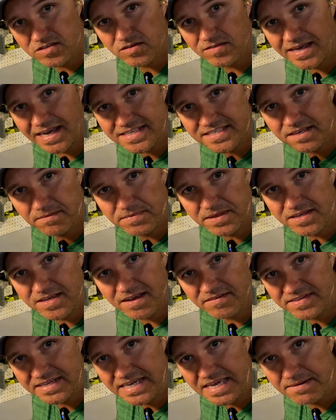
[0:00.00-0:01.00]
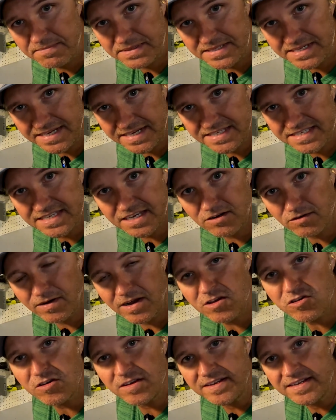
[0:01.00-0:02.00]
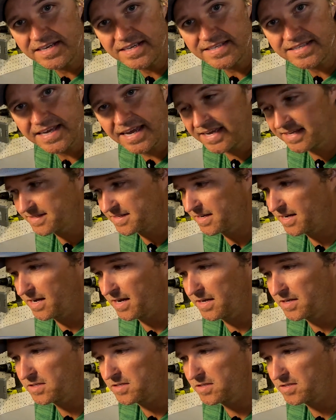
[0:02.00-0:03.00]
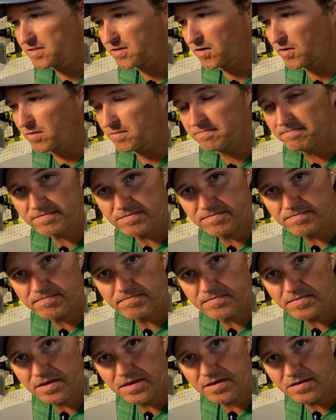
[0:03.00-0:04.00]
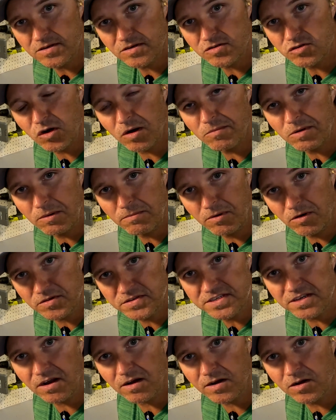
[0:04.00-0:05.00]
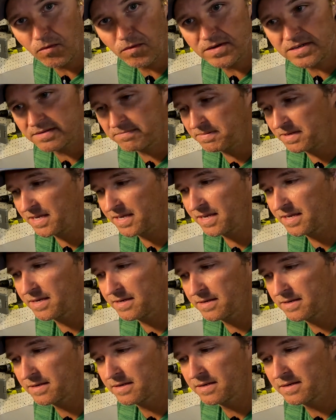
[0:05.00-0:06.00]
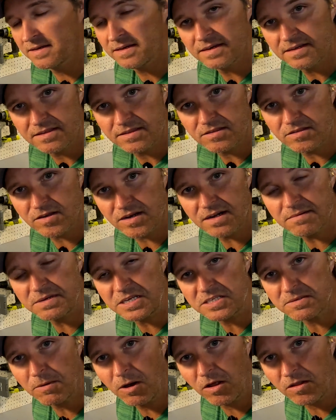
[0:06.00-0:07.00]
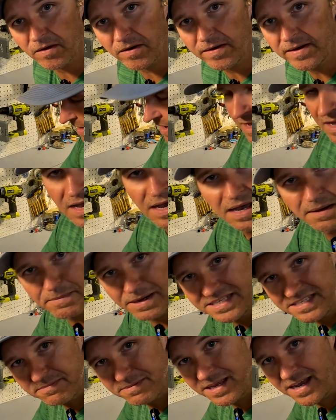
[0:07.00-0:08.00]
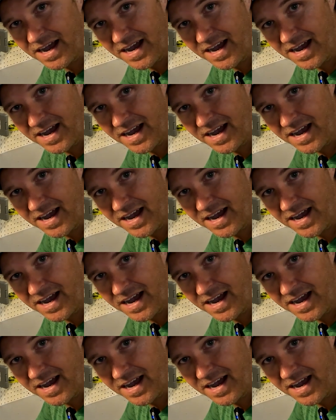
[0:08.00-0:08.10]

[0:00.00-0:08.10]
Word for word: something you have to keep into consideration, is that your terminal bolts are going to be, they're going to be smaller. But to be